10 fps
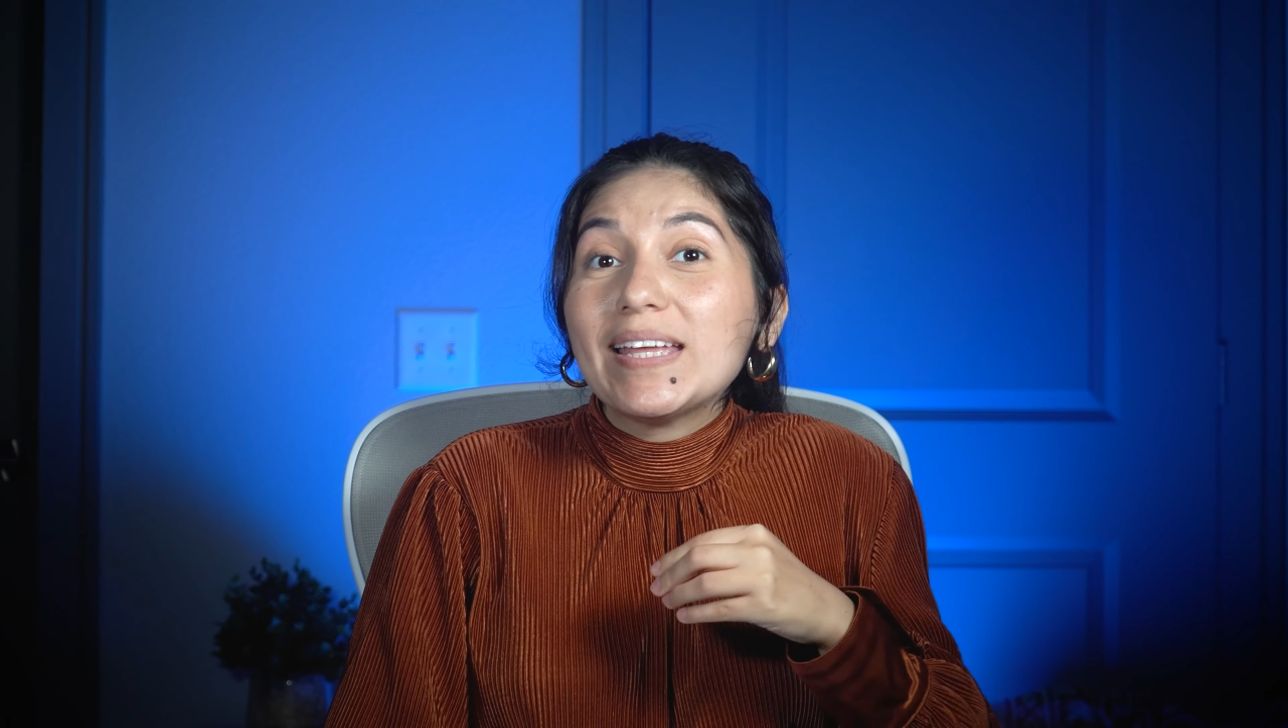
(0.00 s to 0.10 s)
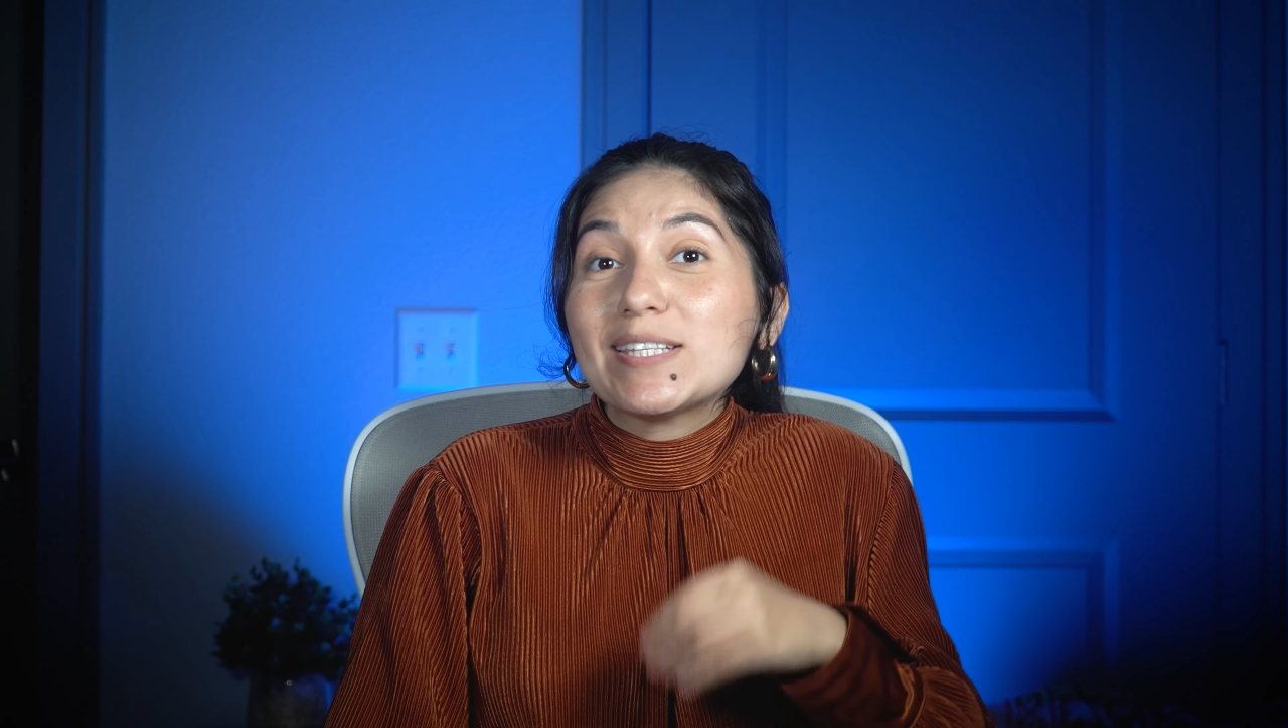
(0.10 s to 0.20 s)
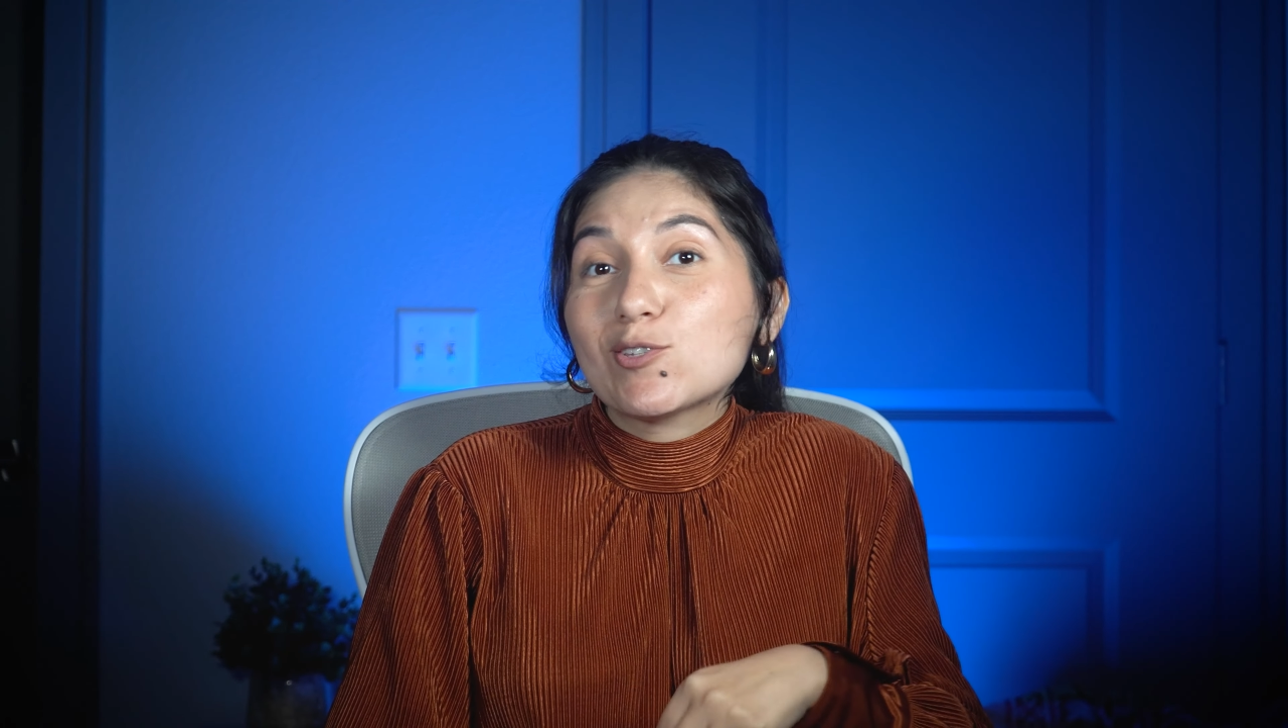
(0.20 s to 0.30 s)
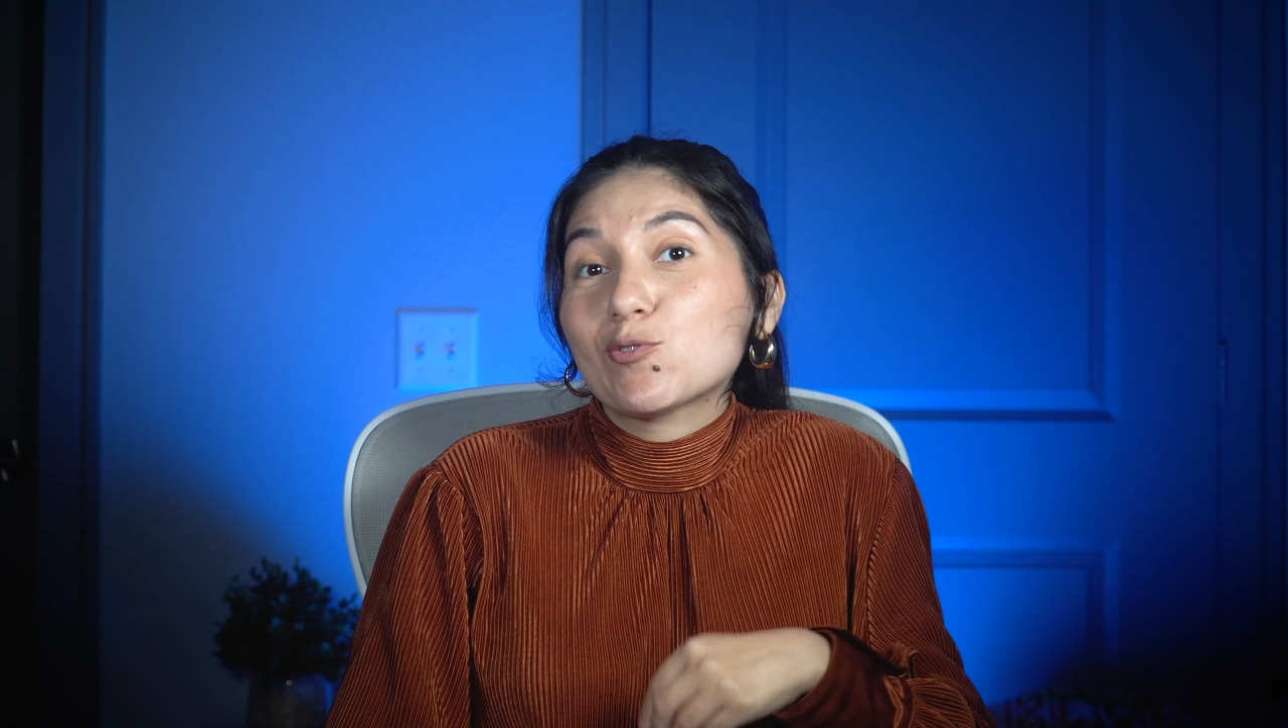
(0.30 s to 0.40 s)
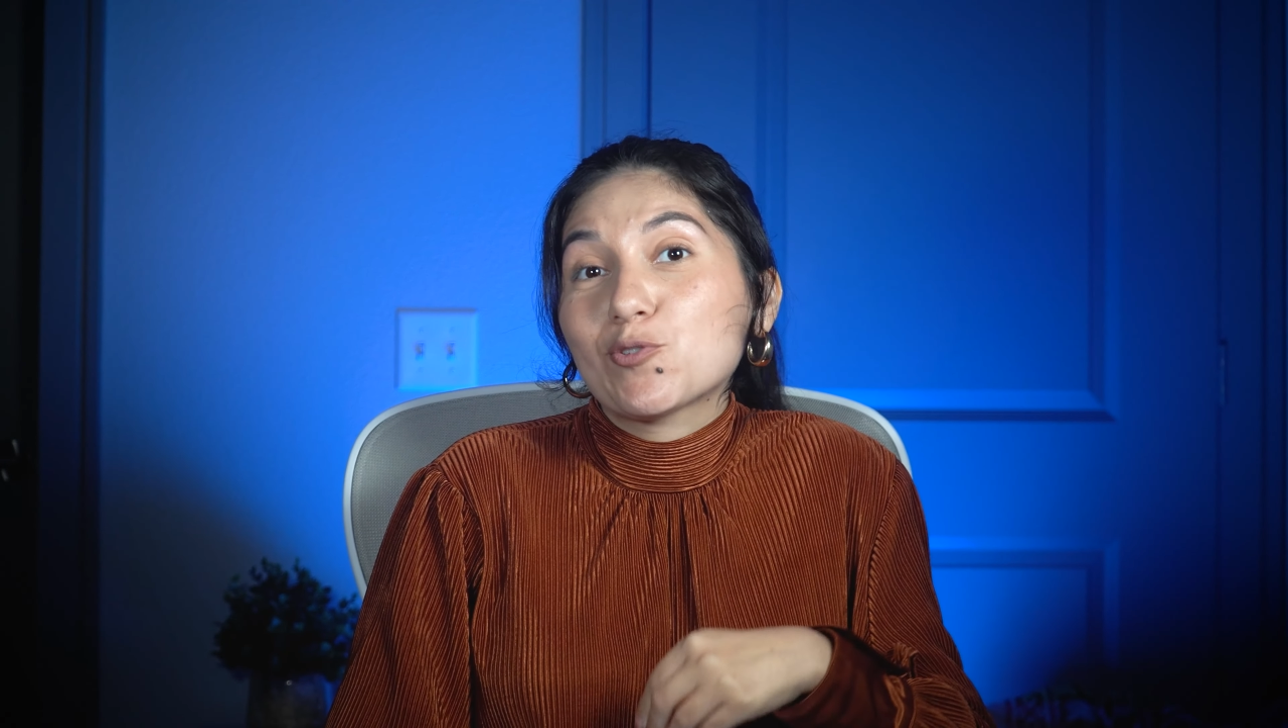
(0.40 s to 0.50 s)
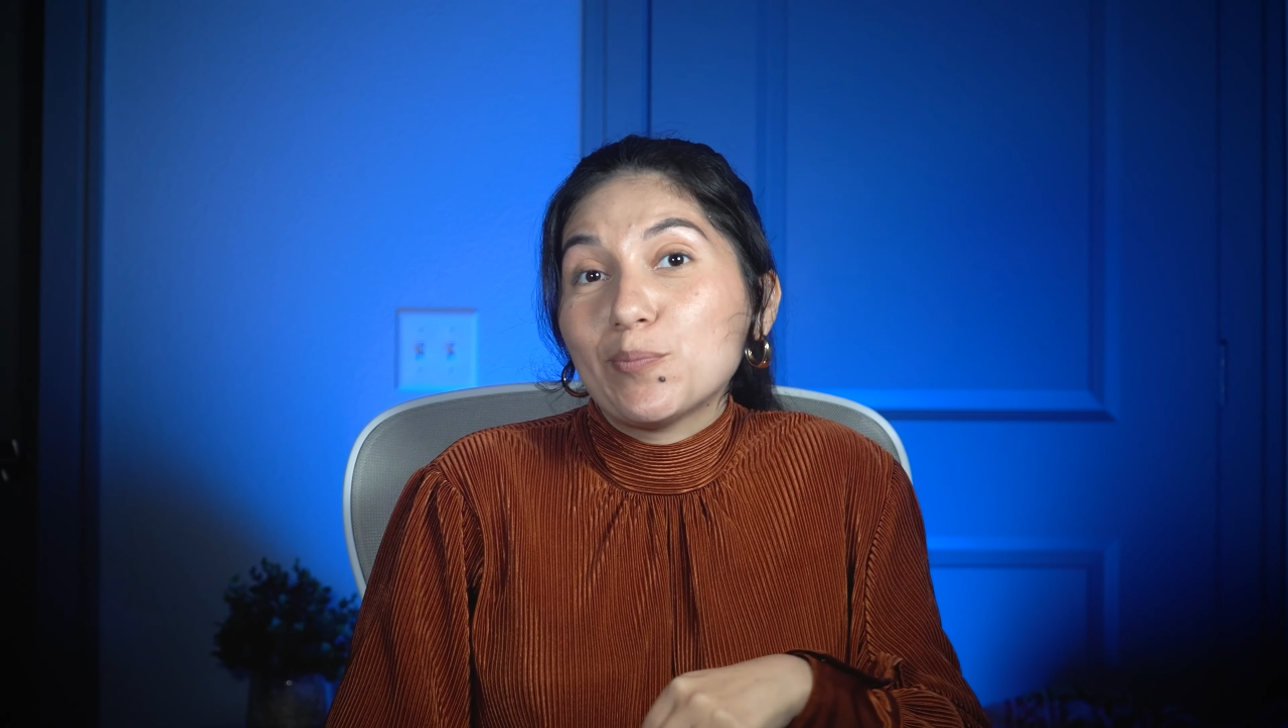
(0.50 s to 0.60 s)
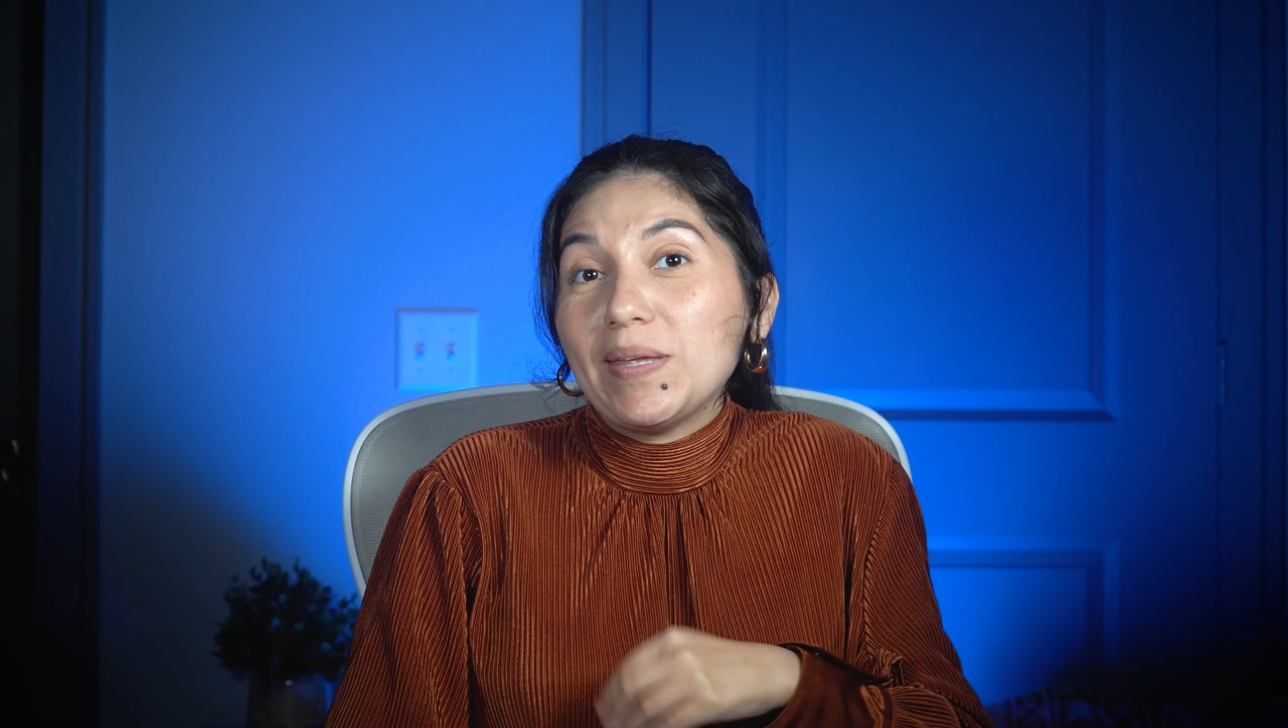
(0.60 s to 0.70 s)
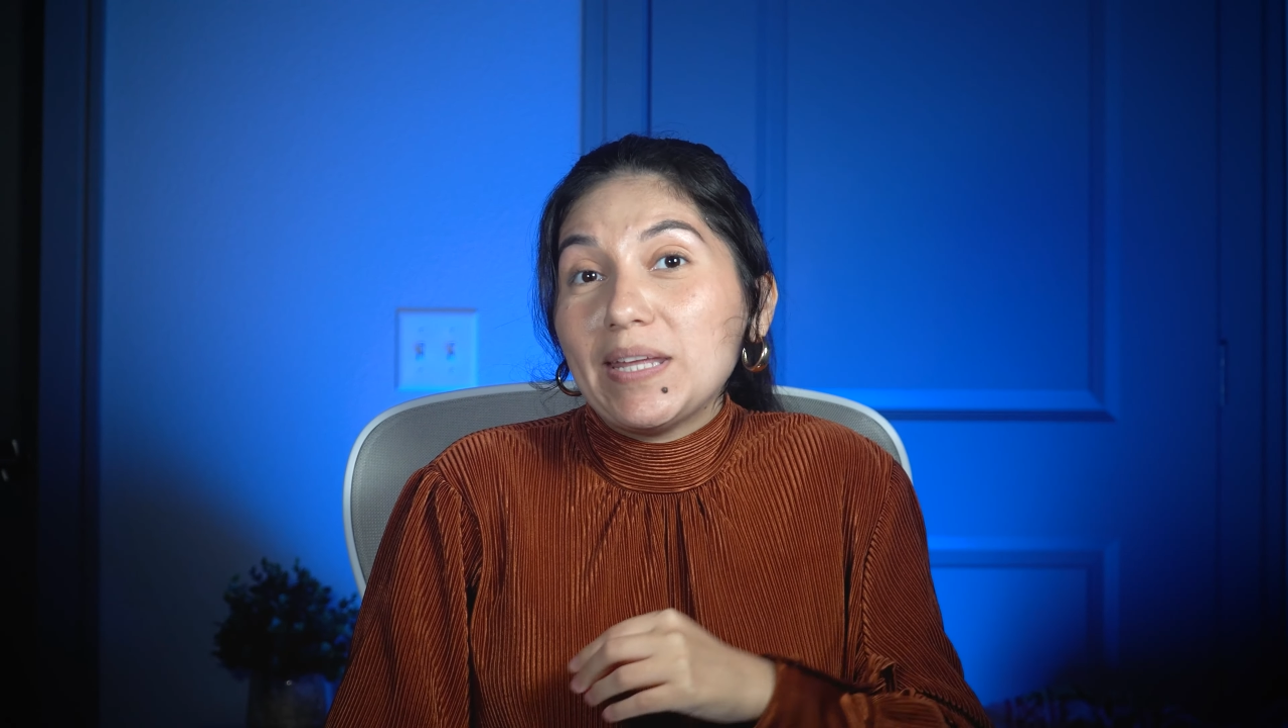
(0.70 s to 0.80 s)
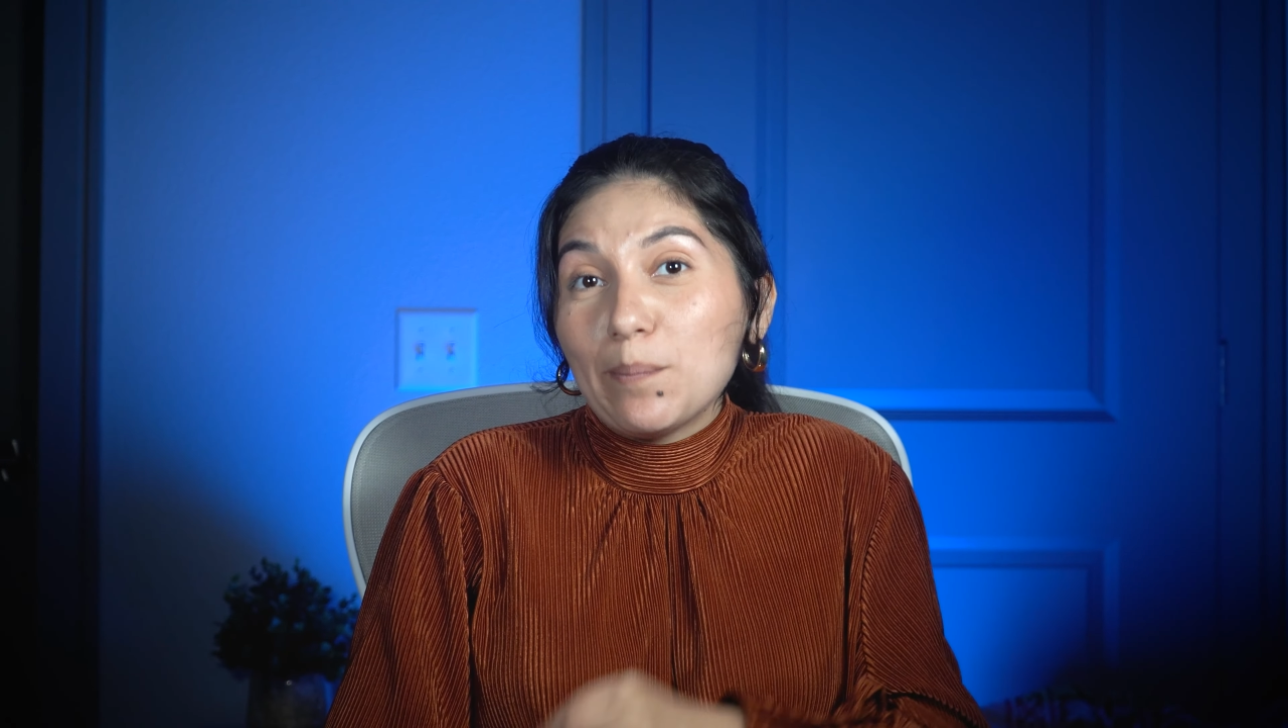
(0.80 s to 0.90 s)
in social media